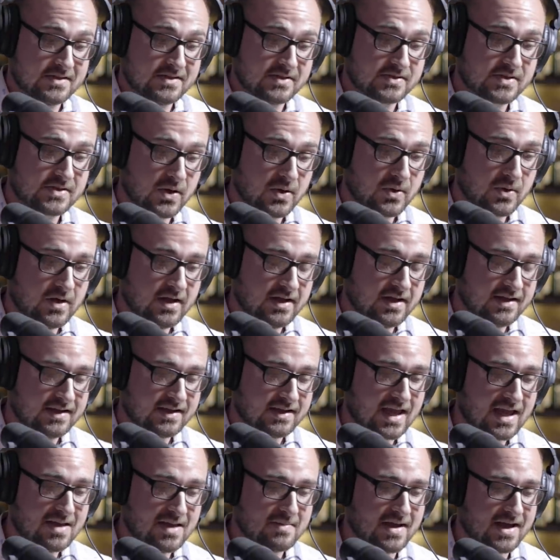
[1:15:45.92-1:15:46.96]
So
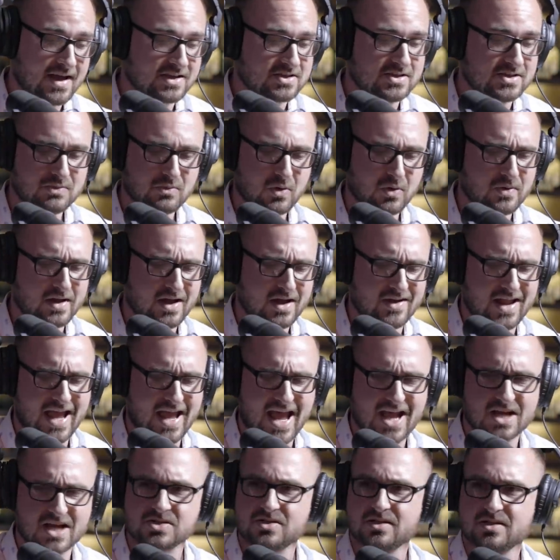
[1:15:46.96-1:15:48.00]
came back. She wrote down
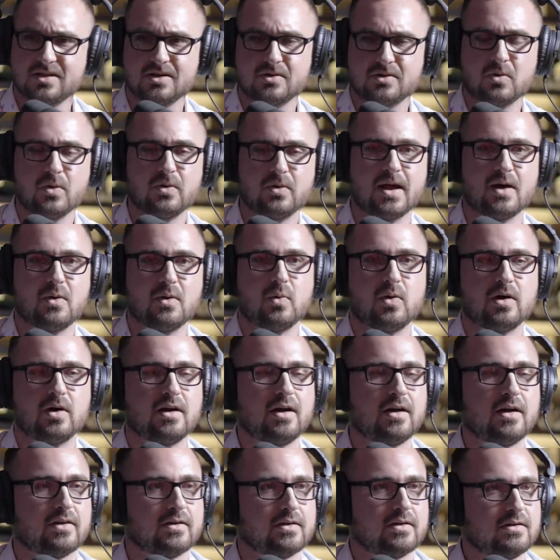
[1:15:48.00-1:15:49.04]
Ashland and wrote down one
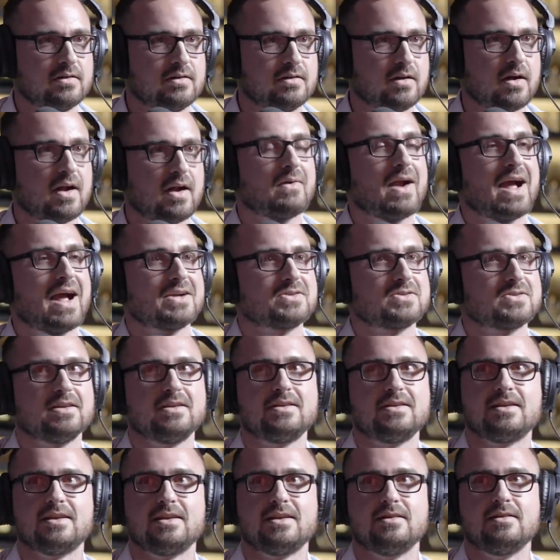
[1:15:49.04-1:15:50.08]
other.
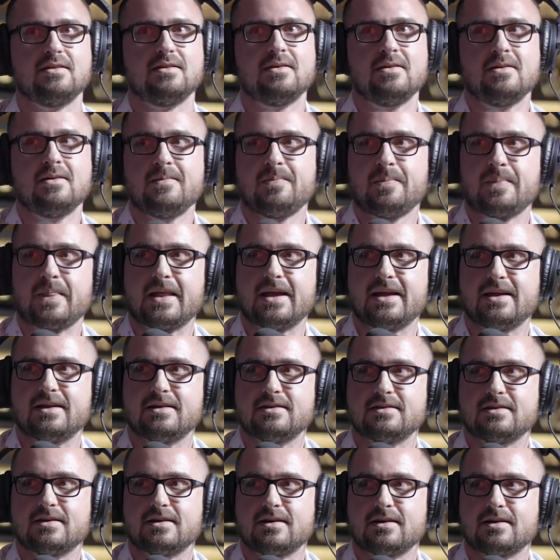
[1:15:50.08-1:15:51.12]
Ashland and...
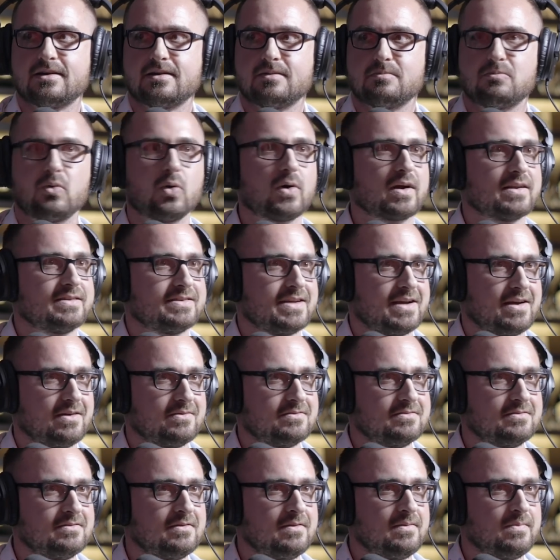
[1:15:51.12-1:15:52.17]
and uh,
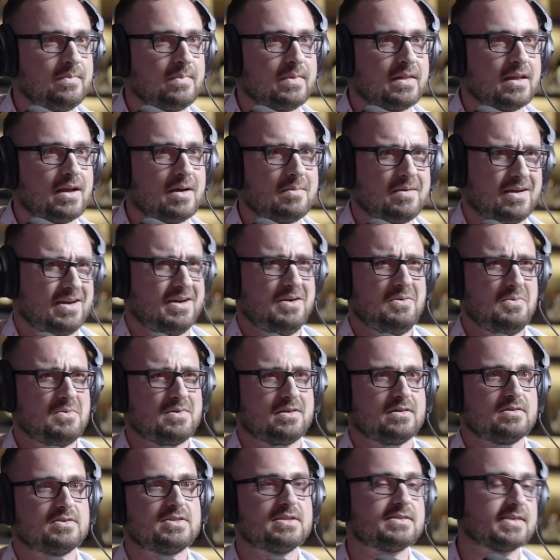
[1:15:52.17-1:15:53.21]
Morgantown. I don't
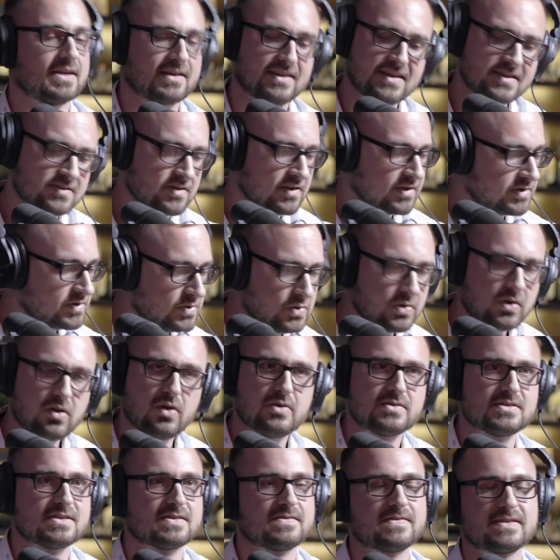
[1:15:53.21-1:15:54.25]
want, she's like, these are the two
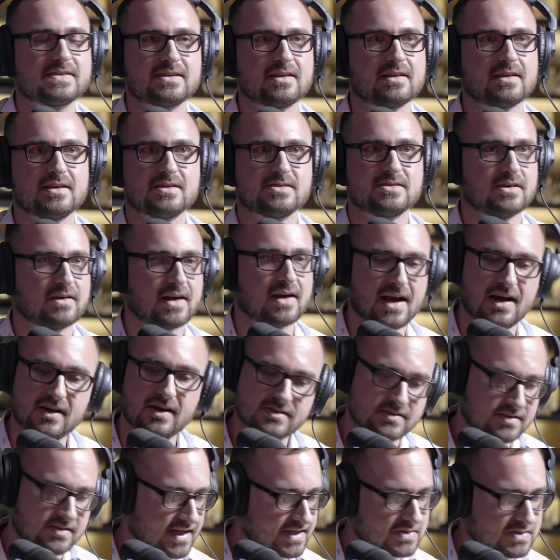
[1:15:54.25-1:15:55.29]
closest facilities to your
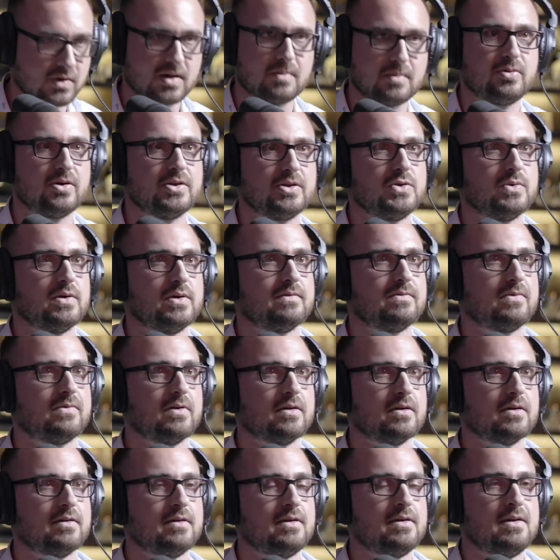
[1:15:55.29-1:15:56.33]
house. That's what I'm putting you in
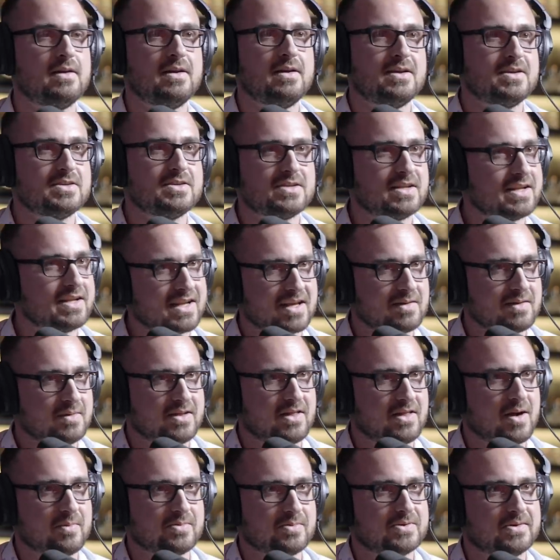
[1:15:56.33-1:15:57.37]
for. Mm-hmm. She didn't give
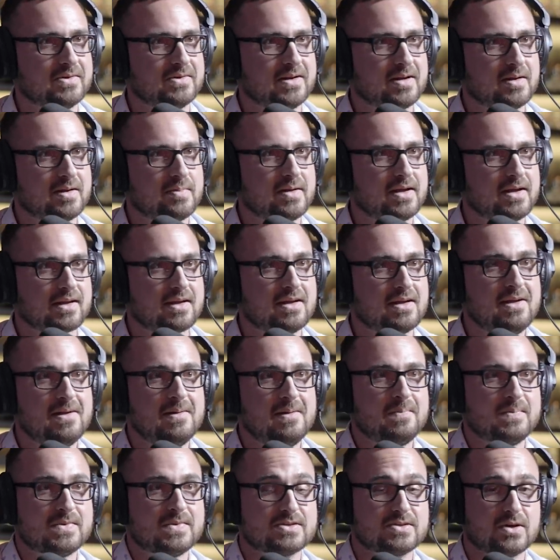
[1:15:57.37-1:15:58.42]
me the opportunity to pick.
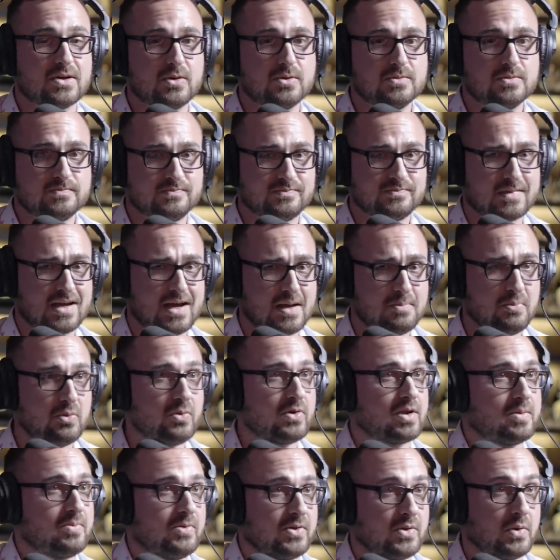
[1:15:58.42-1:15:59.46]
So I
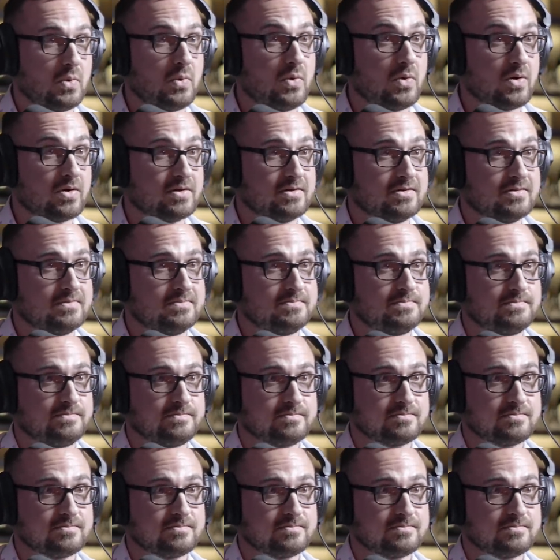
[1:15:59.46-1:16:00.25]
pulled up on the warden